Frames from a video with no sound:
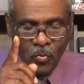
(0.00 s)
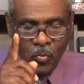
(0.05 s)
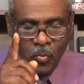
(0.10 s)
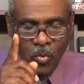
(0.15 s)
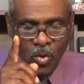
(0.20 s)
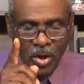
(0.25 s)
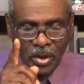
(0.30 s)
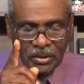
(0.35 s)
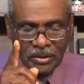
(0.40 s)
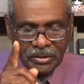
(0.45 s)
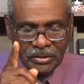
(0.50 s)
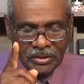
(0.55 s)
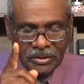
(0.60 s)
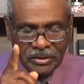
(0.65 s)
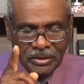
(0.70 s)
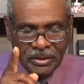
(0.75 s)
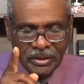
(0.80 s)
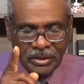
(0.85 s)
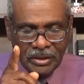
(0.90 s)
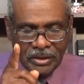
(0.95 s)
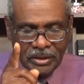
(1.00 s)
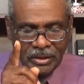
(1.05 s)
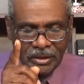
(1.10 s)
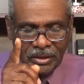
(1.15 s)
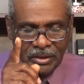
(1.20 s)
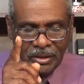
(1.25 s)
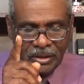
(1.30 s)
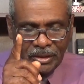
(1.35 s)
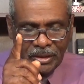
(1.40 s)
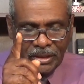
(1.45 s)
What
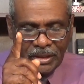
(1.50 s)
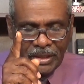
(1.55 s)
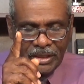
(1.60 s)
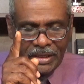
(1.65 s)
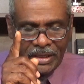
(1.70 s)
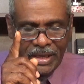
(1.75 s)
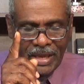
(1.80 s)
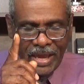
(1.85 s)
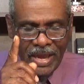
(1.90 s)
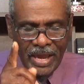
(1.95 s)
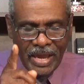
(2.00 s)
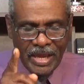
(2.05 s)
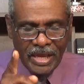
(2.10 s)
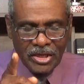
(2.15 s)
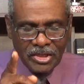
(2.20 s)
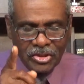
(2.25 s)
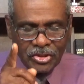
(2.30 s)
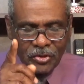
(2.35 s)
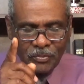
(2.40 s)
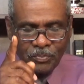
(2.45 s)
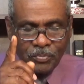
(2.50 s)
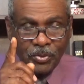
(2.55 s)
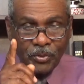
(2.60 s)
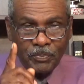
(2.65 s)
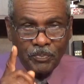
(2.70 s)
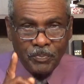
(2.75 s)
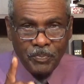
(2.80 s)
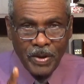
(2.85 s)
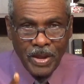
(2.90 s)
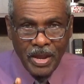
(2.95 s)
he has
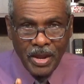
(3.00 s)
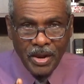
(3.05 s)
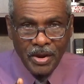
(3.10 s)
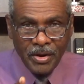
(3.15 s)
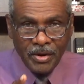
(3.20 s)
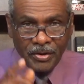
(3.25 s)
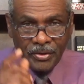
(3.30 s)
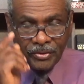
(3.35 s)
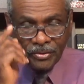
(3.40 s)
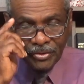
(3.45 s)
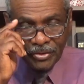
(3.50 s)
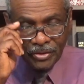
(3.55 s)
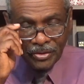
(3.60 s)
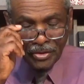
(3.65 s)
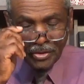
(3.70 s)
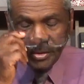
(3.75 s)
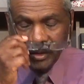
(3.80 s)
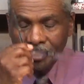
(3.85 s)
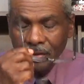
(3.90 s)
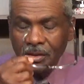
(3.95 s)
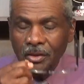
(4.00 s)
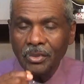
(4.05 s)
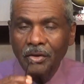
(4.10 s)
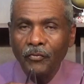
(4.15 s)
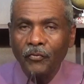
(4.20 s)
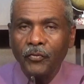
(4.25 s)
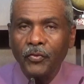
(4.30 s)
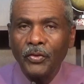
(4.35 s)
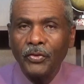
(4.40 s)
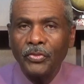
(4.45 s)
prepared
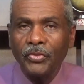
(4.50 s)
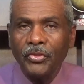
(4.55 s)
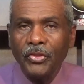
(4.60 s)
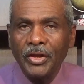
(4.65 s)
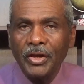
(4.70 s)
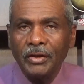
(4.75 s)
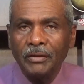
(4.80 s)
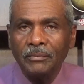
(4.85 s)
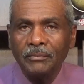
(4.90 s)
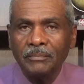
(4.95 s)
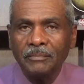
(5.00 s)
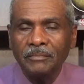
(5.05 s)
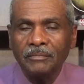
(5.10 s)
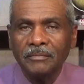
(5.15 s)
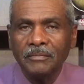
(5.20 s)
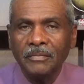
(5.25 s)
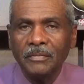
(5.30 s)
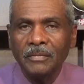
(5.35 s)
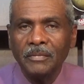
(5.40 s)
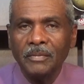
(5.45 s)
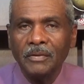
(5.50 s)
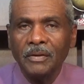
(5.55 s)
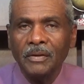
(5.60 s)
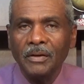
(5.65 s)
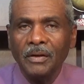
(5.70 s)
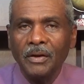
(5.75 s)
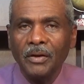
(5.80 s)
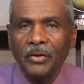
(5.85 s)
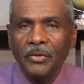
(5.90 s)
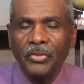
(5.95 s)
for them
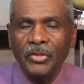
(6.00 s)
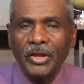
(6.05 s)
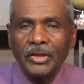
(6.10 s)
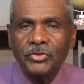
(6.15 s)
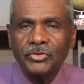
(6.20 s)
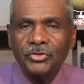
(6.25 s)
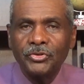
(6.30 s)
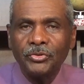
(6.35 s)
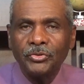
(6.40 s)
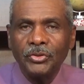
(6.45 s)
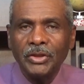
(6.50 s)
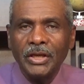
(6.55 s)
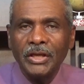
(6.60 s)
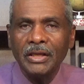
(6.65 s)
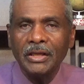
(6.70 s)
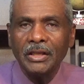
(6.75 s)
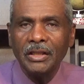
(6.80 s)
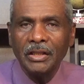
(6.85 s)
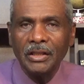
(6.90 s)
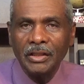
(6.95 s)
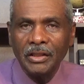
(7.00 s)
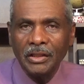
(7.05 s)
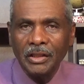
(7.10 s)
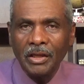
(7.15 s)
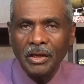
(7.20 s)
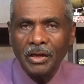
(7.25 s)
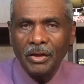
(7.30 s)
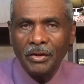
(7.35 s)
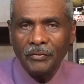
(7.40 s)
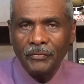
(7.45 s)
that truly
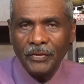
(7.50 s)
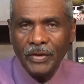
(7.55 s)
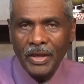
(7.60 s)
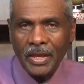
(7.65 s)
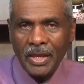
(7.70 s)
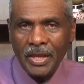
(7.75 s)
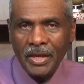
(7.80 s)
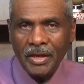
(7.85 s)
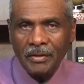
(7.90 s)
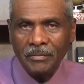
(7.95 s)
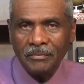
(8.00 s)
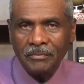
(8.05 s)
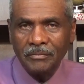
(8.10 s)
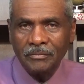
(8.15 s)
love him.